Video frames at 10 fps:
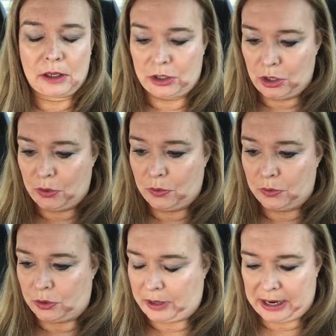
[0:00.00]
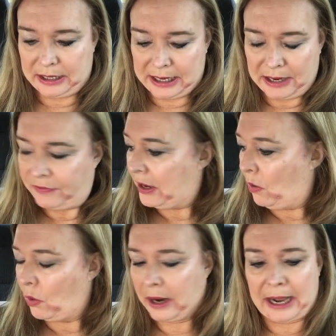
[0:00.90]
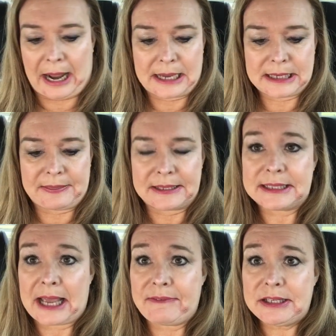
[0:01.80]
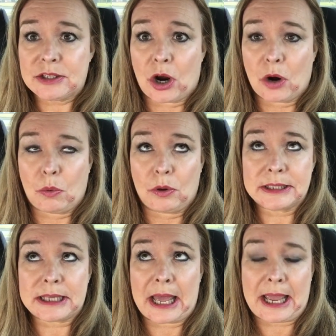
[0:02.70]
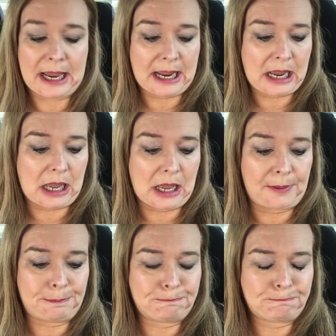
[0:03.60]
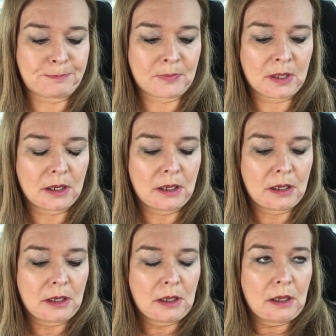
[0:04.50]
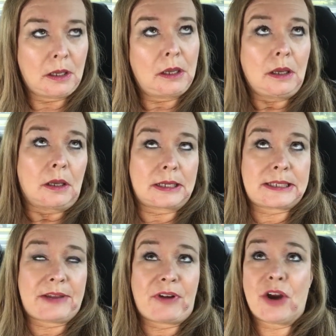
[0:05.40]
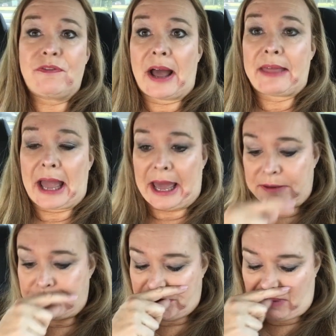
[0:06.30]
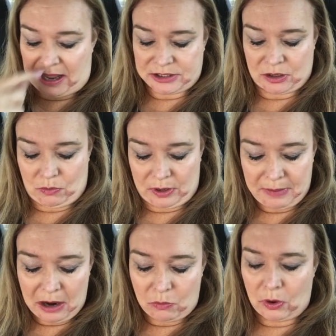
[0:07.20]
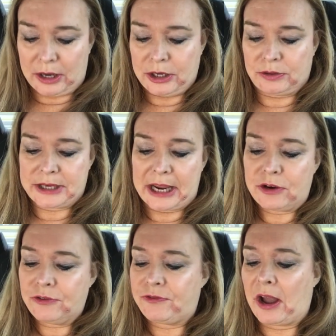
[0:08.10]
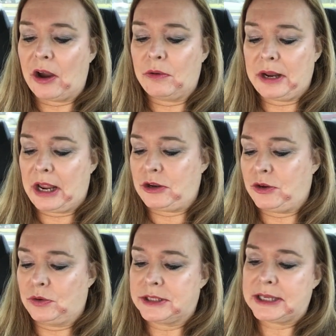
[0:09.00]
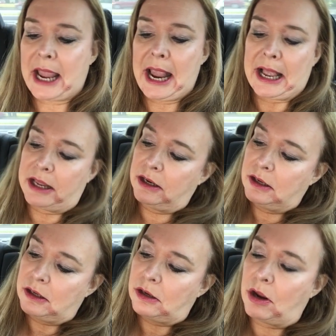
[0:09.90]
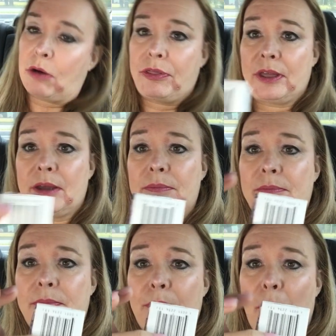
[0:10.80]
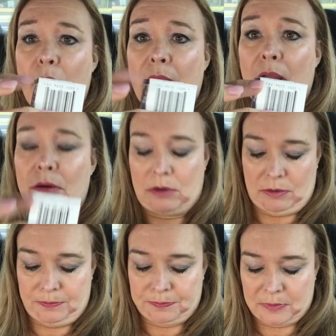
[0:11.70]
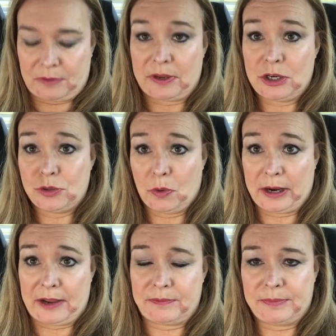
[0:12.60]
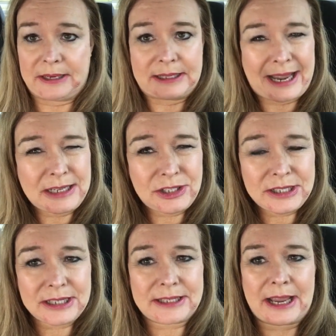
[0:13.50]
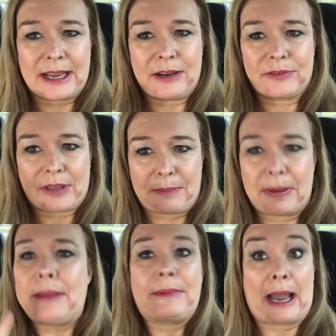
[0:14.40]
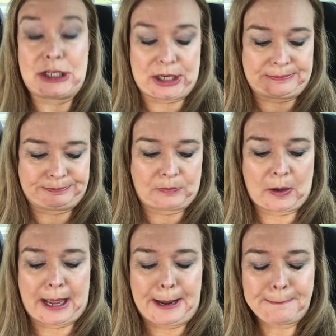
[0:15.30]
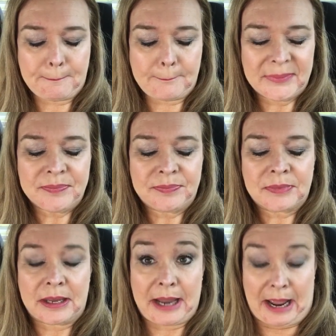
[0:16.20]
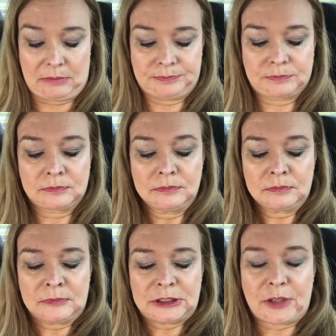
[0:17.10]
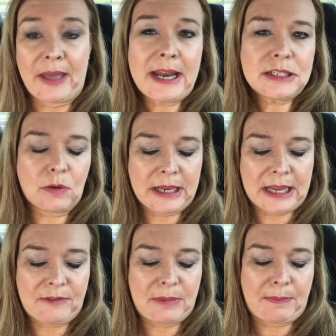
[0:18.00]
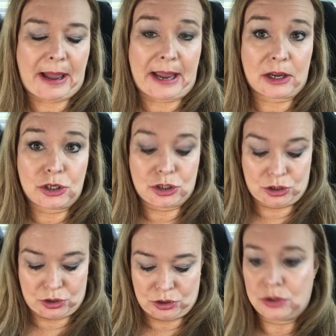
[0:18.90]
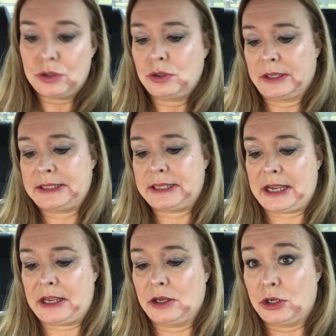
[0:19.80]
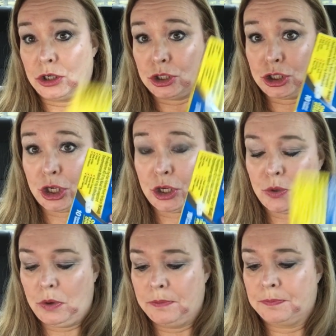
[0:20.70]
you kind of get everything organized, and then Savings Star will say, let's see, verify the items you bought. So one by one, you'll take your phone and you'll scan, you know, the barcode of each one of them. And it takes just a second. It'll say, beep, gotcha. Okay? Now, so that is going to give me back, let's see, $2,